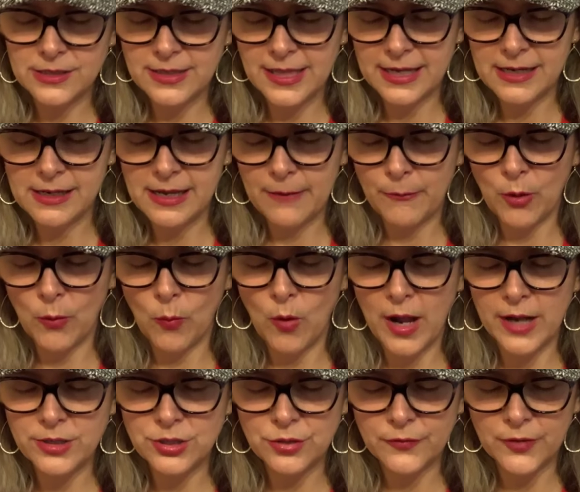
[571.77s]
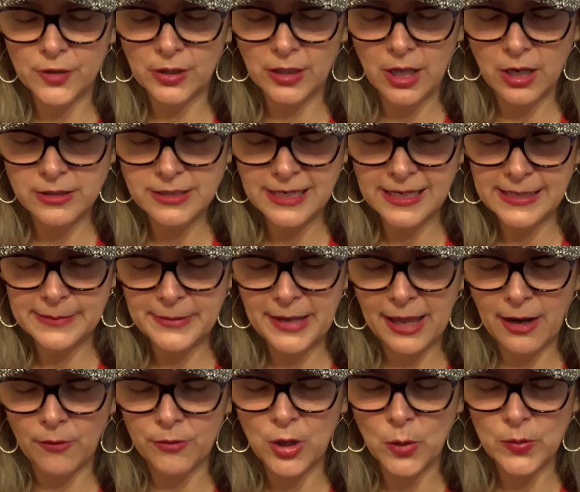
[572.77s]
that have, were watched for a long time, and I
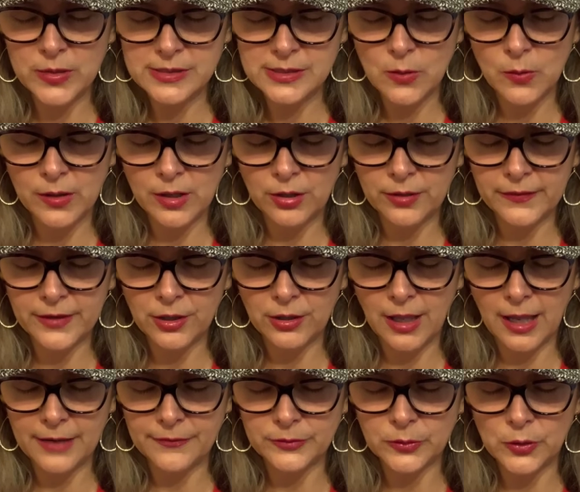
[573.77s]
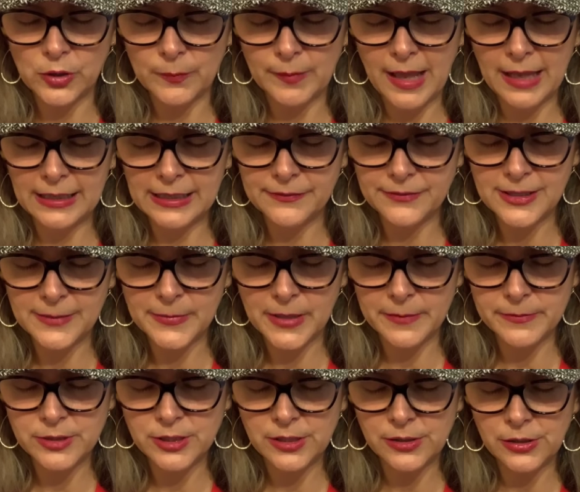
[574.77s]
don't know what's going on in their life, Lord, I lift them
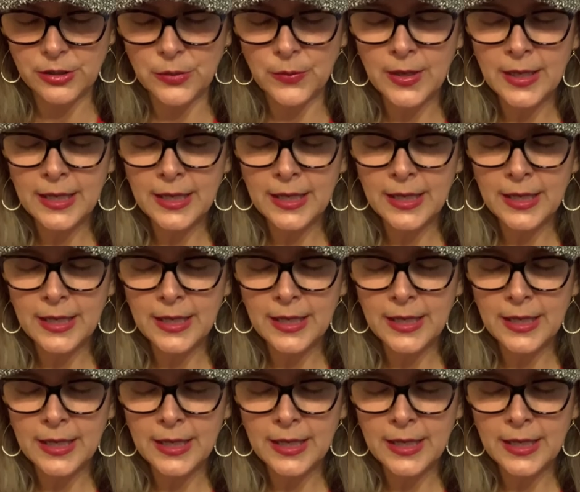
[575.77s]
up to you.